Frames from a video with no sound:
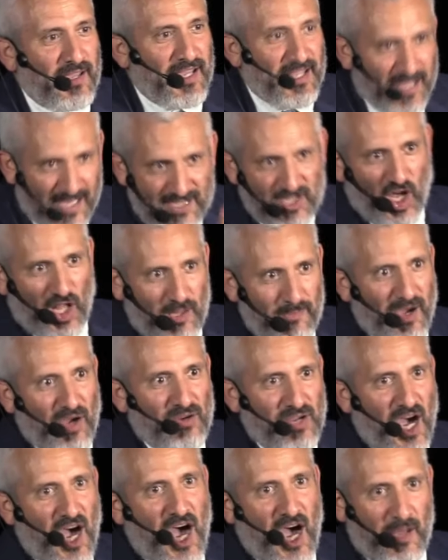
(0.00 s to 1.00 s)
It's all
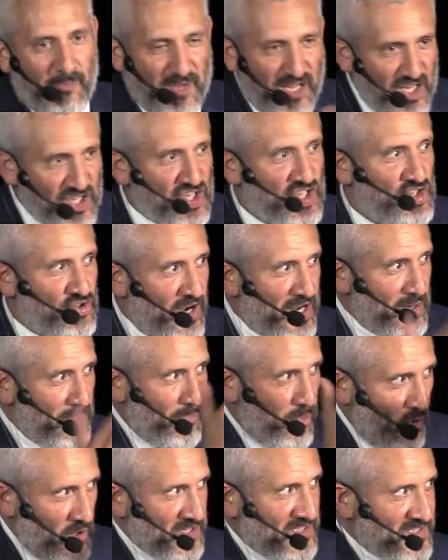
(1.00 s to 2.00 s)
about God, because she's trying
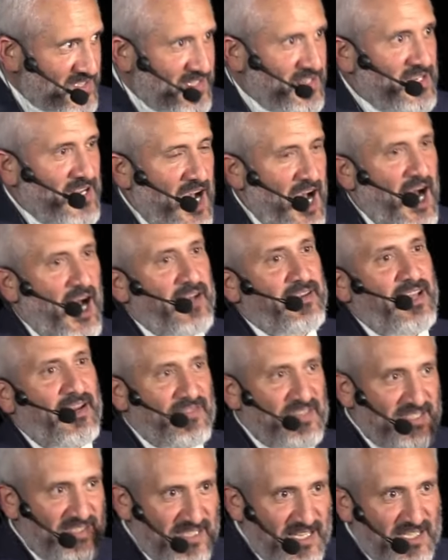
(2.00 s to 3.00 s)
to point us to God, to
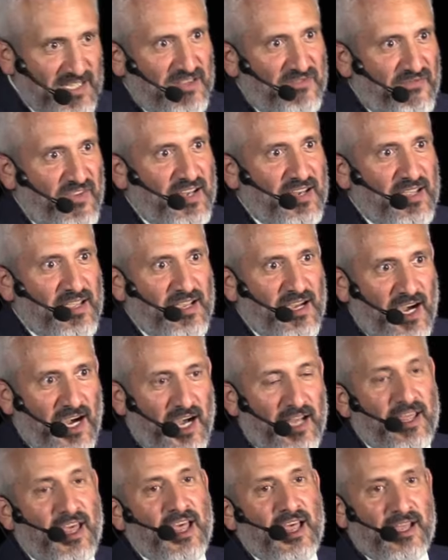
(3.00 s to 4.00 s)
have a cease offending
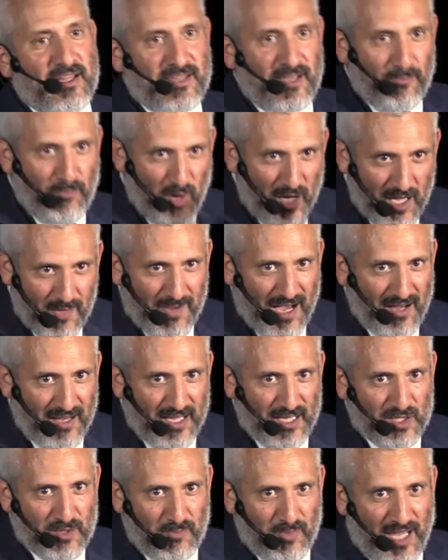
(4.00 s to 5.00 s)
God, to bring about
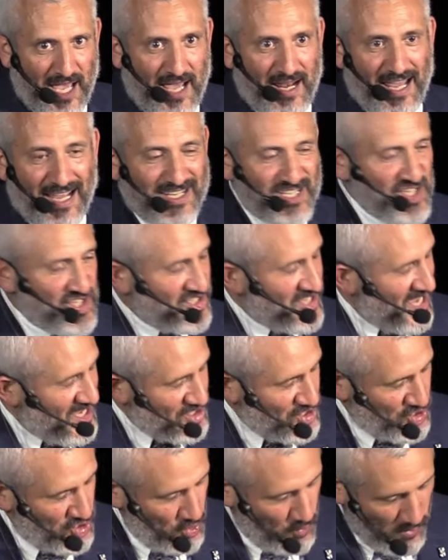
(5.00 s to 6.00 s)
His plan. Like she
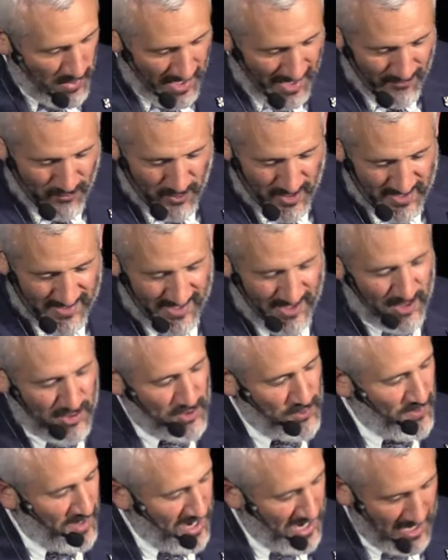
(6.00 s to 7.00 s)
says, do whatever He
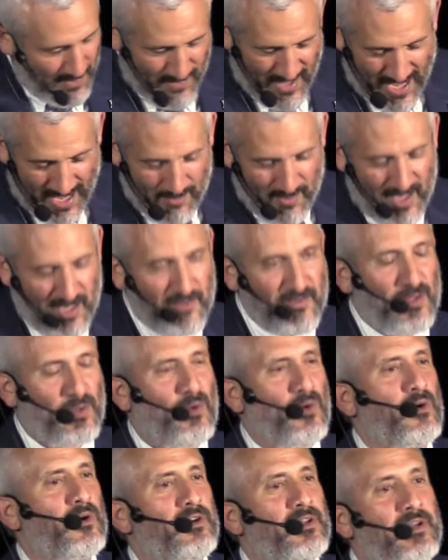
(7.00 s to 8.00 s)
tells you. I am the handmaid of the
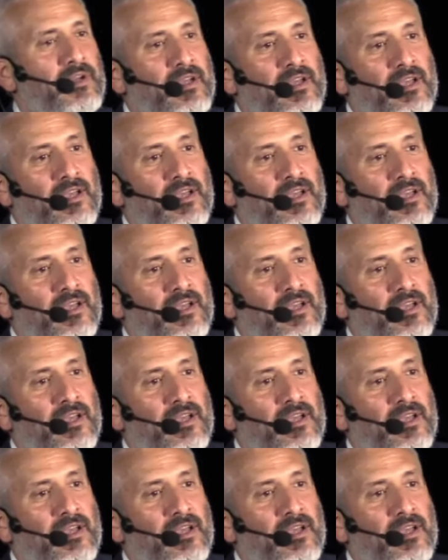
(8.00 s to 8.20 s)
Lord.